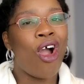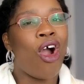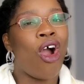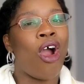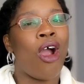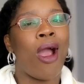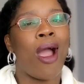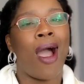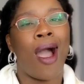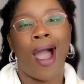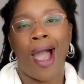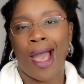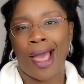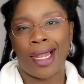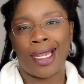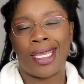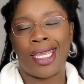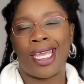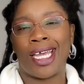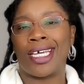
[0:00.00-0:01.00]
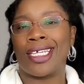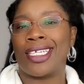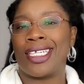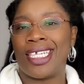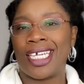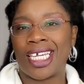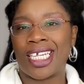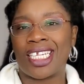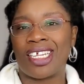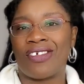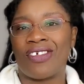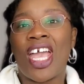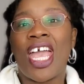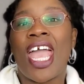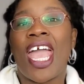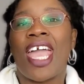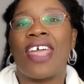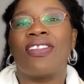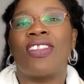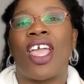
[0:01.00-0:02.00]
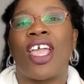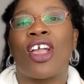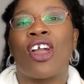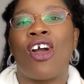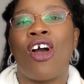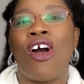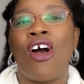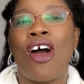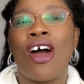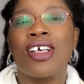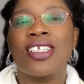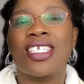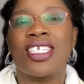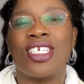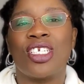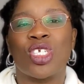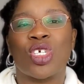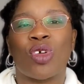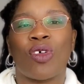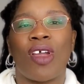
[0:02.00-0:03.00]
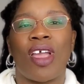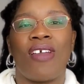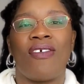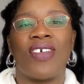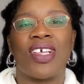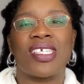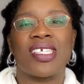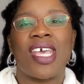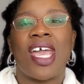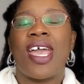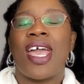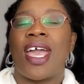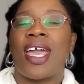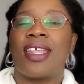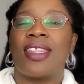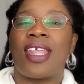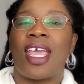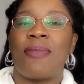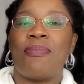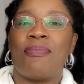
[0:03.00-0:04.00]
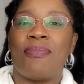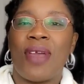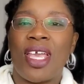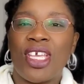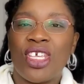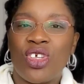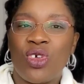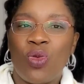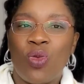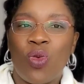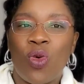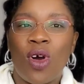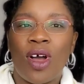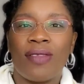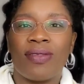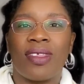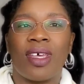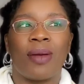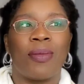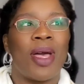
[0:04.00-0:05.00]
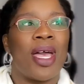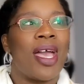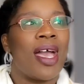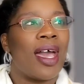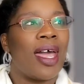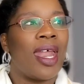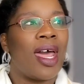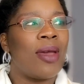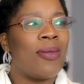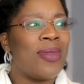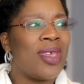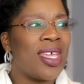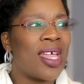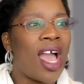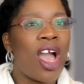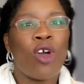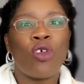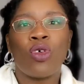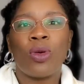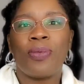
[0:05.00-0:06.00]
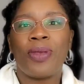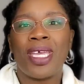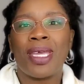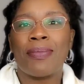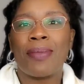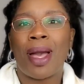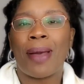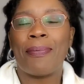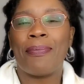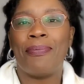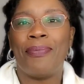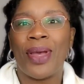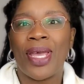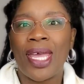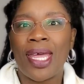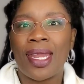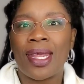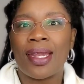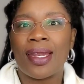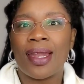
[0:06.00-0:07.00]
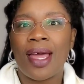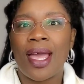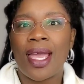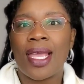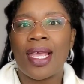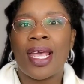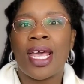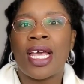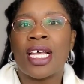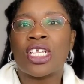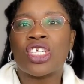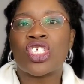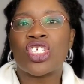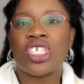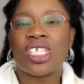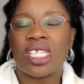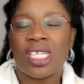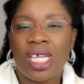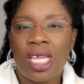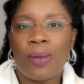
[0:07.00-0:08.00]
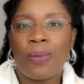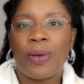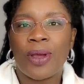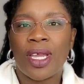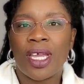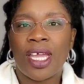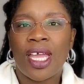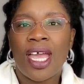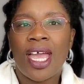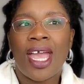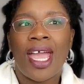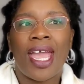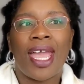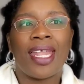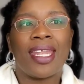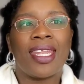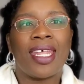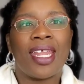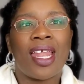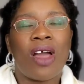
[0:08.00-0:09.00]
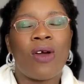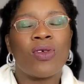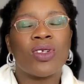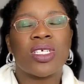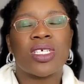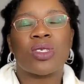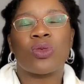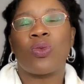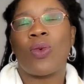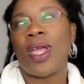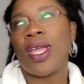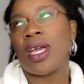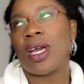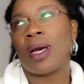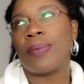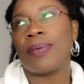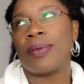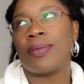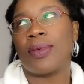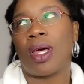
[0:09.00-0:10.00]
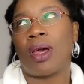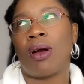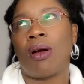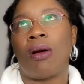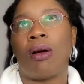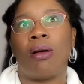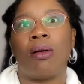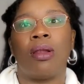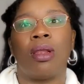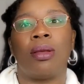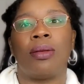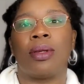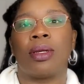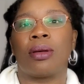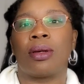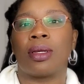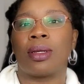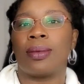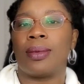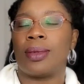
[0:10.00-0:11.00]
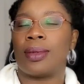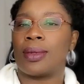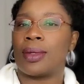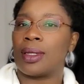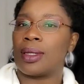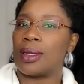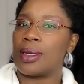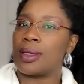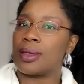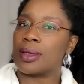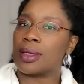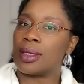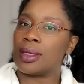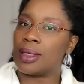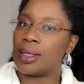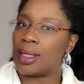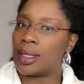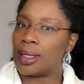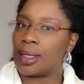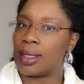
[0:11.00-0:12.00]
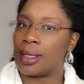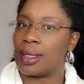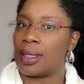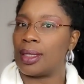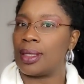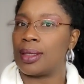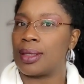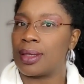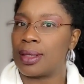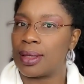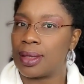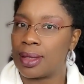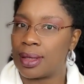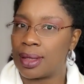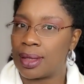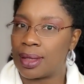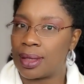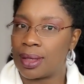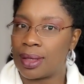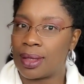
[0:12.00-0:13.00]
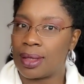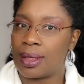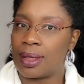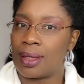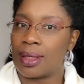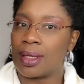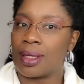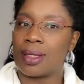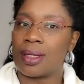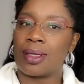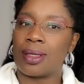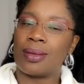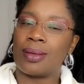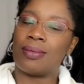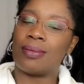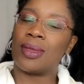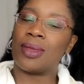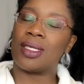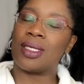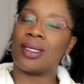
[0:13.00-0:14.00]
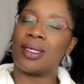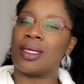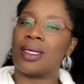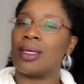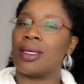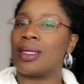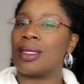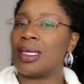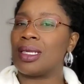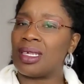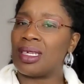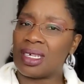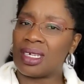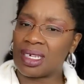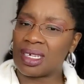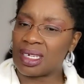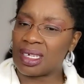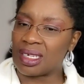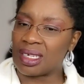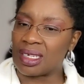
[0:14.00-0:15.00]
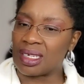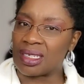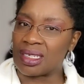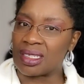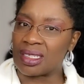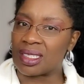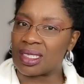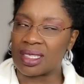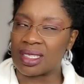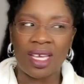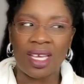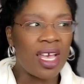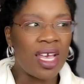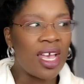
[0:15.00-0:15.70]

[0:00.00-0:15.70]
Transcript: are highly addictive and they cause these cravings and they make you want them. And I mean, I would be in my bed at night sleeping and then I would just wake up and be like, oh, let me go get me one of those cookies and get some milk and cookies.